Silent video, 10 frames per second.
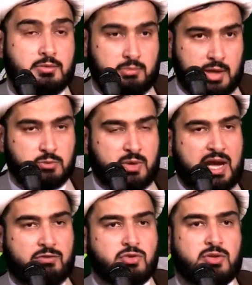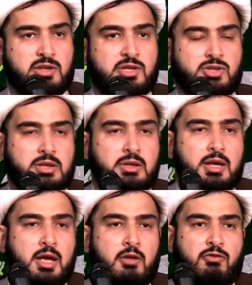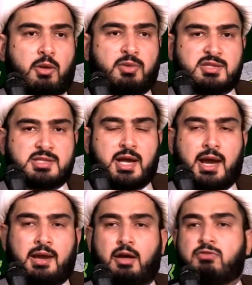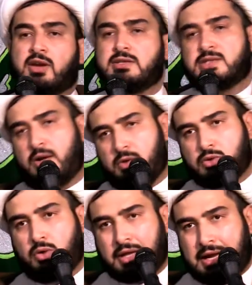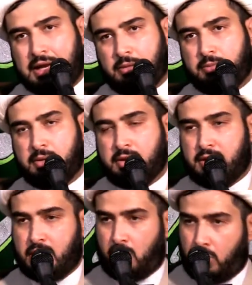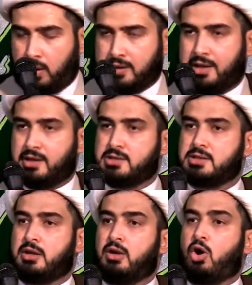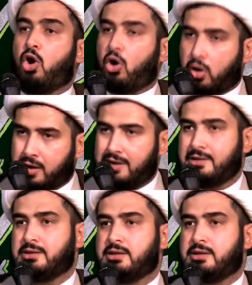As we have in tradition, from the sign of qisawatul qalb, a heart that is hardened,